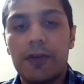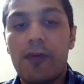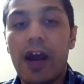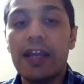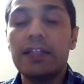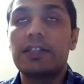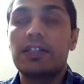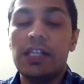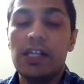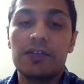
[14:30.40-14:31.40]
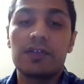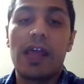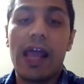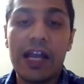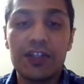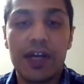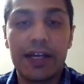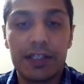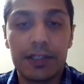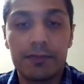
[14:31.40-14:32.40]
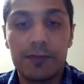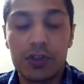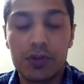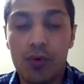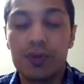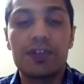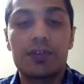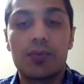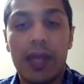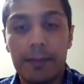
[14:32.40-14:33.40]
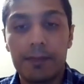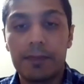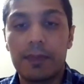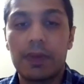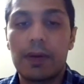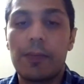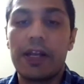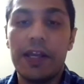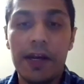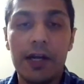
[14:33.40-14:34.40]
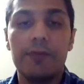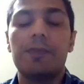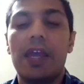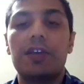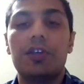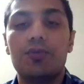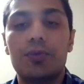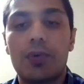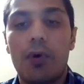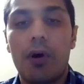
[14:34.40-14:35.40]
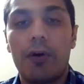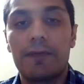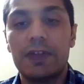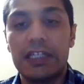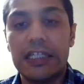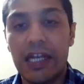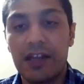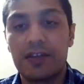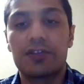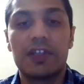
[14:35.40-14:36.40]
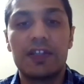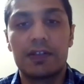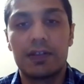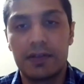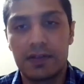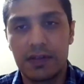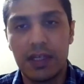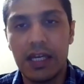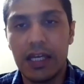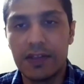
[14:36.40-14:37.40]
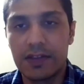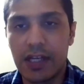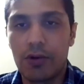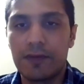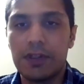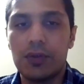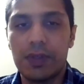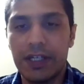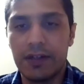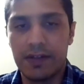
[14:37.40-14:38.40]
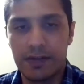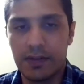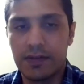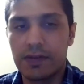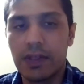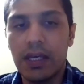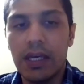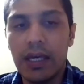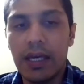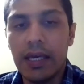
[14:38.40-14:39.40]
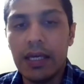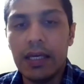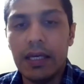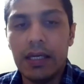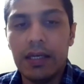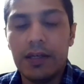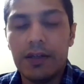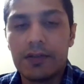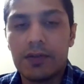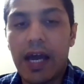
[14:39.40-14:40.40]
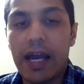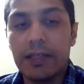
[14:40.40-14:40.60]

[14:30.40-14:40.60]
we find the TLS hash item which closest to m. But here we make use of the TLSH distance instead of the Euclidean distance. So the